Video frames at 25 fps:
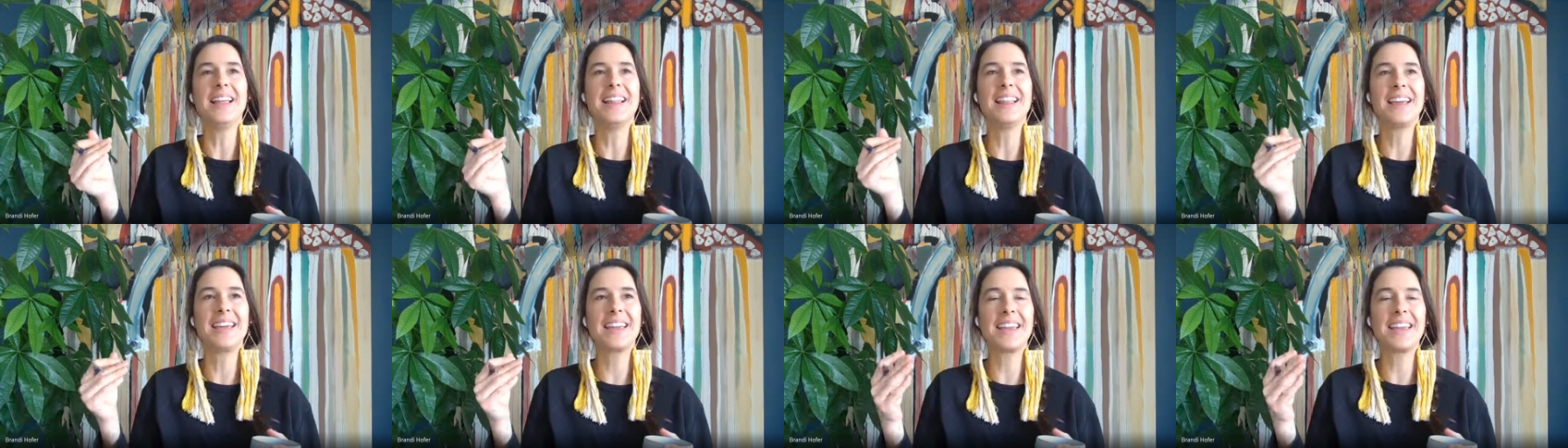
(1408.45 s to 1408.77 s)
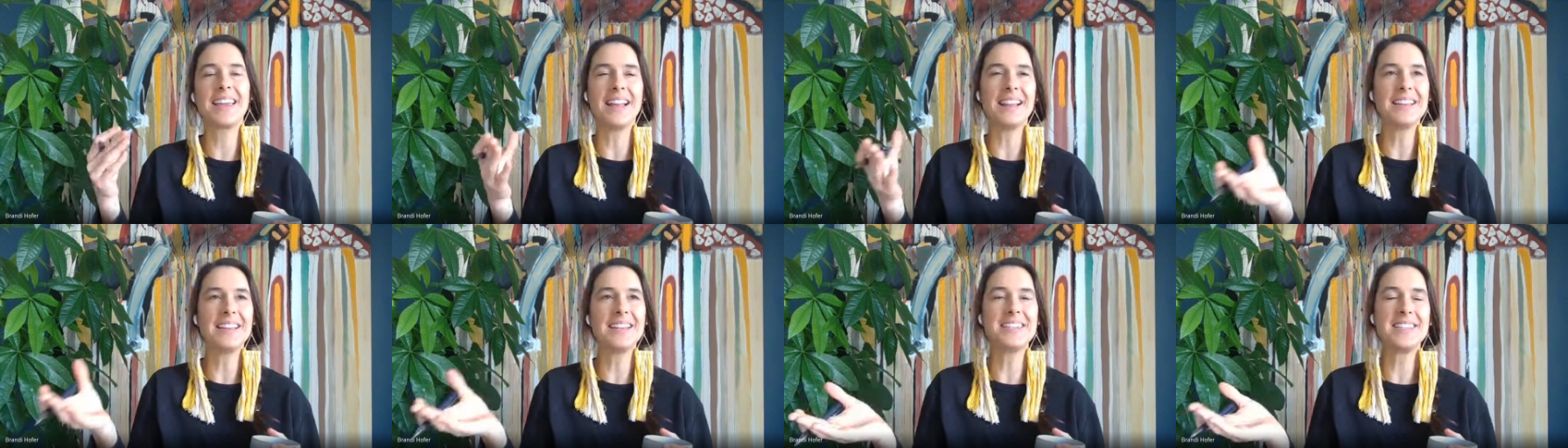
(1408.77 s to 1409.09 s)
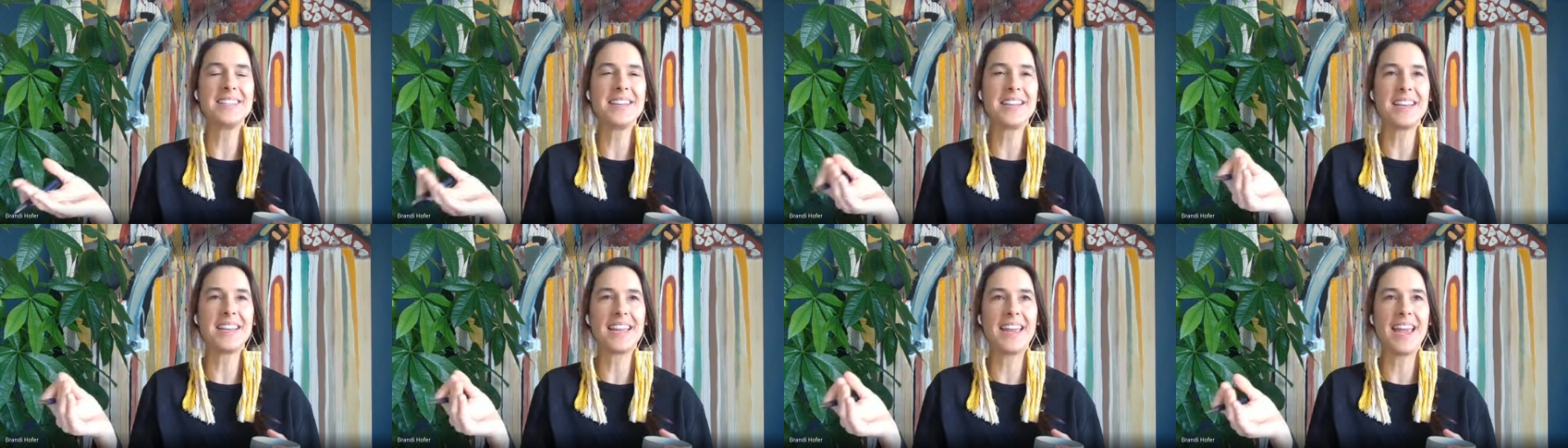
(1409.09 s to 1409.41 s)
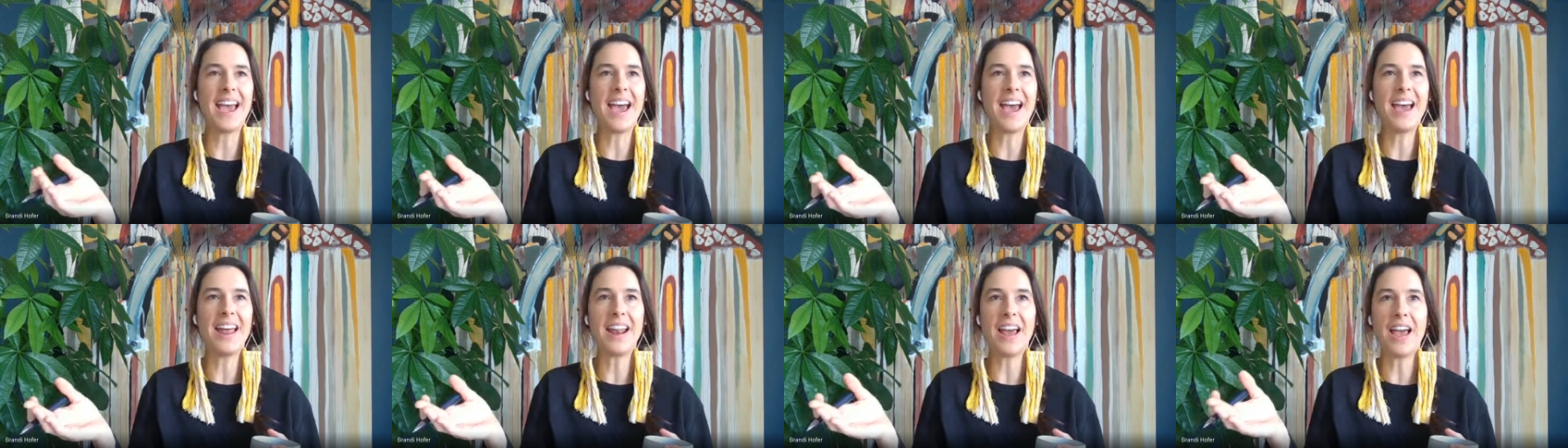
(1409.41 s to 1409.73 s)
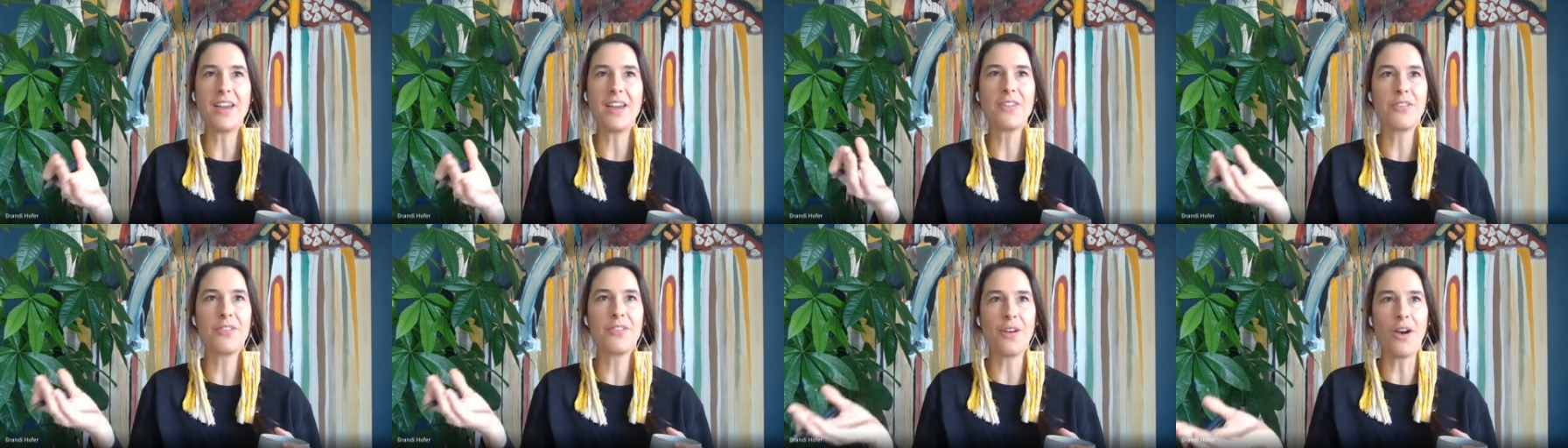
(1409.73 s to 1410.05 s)
like elise and kat
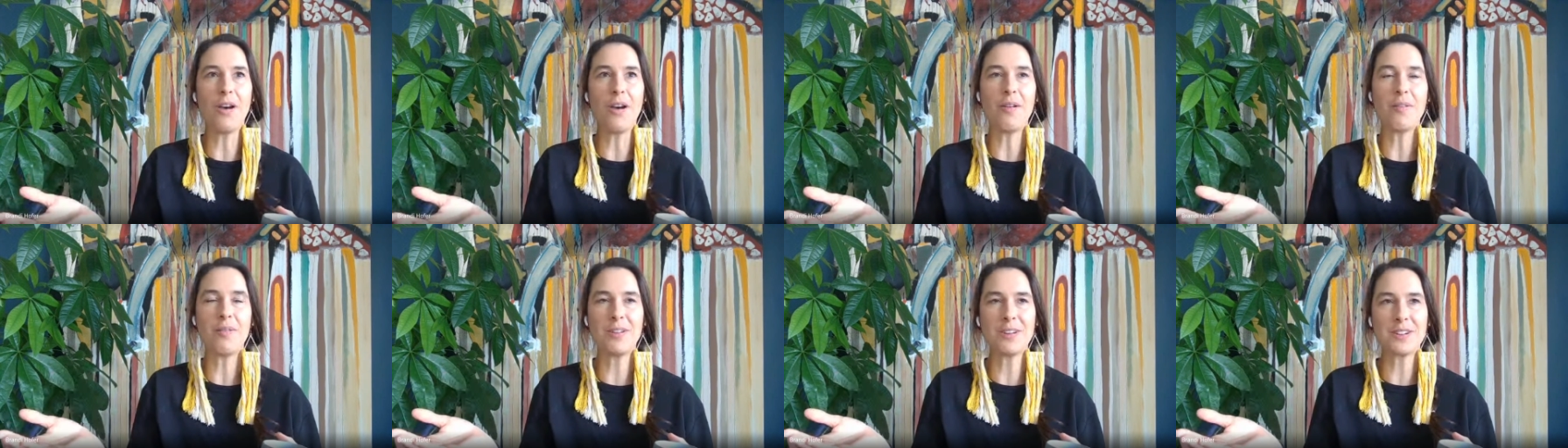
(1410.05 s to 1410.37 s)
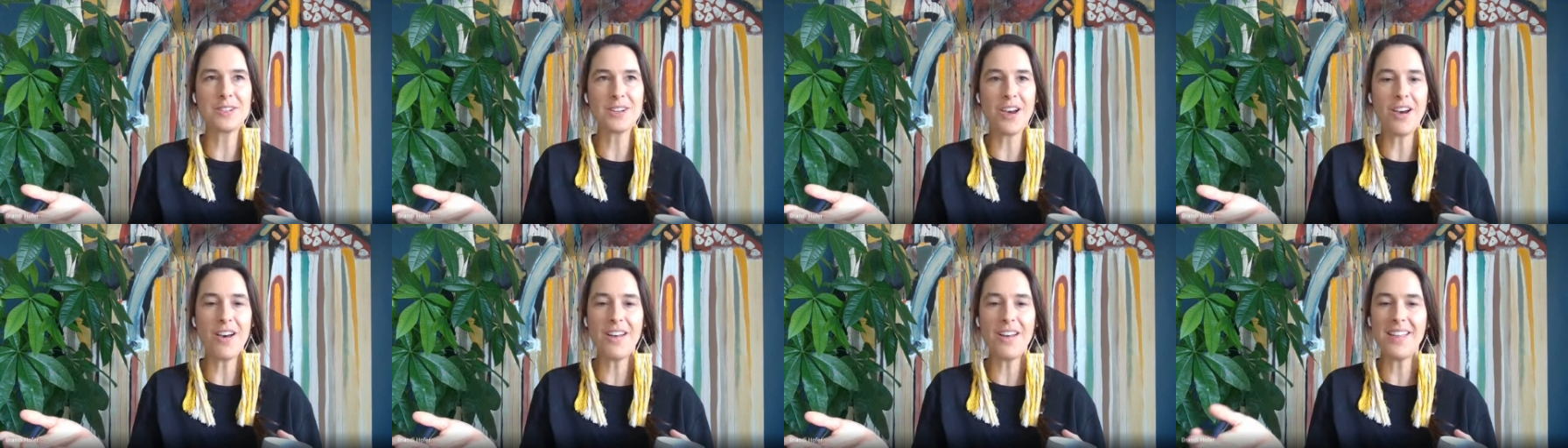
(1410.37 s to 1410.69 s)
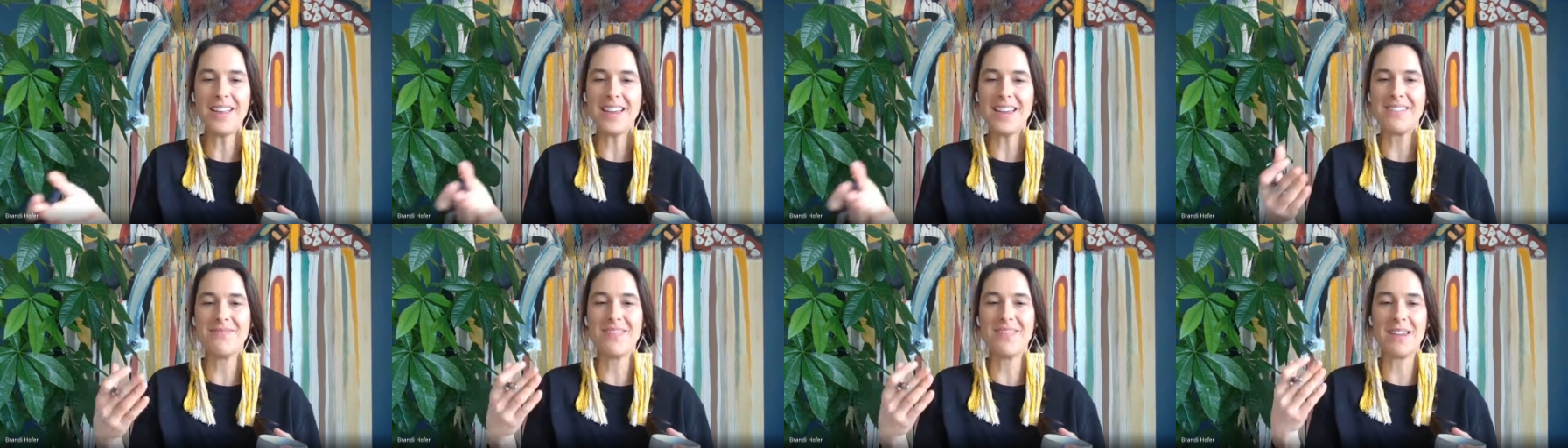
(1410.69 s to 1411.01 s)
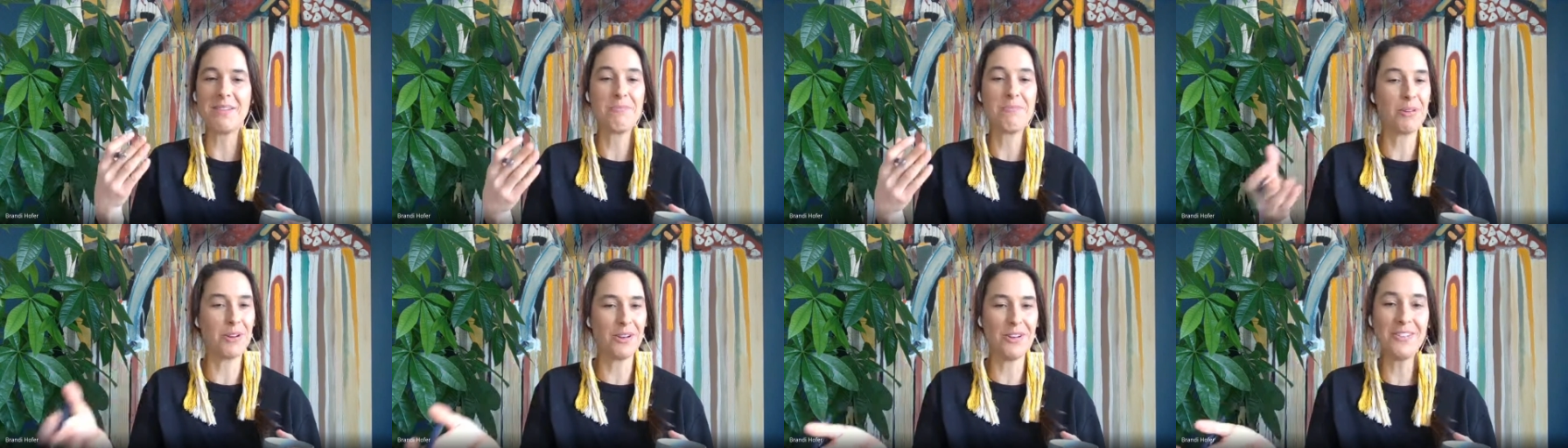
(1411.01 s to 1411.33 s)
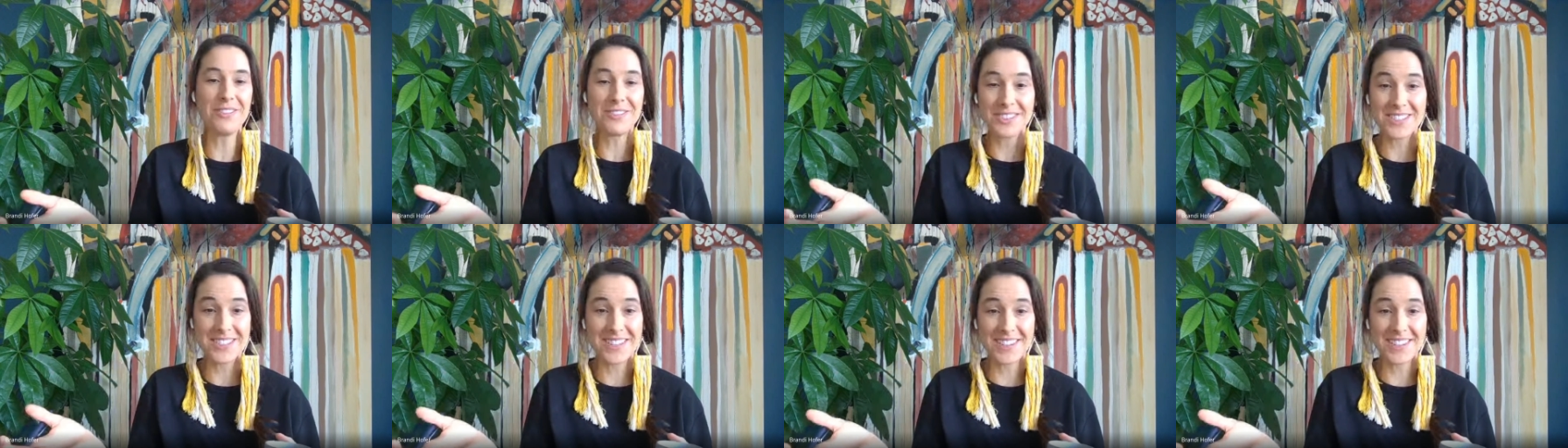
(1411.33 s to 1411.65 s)
i thought were tall and they
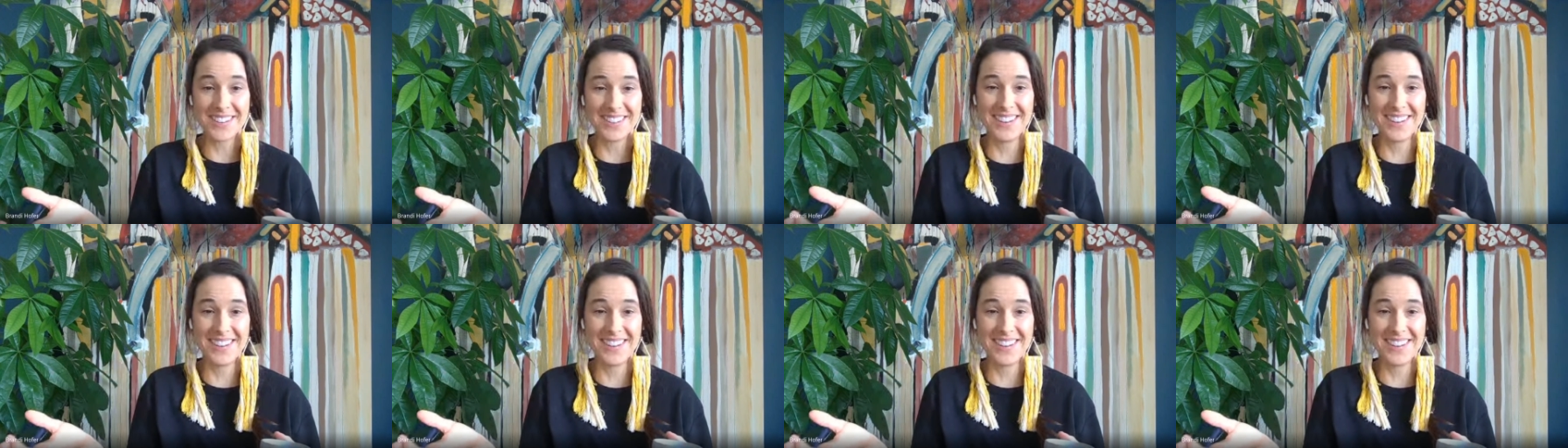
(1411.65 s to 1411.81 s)
weren't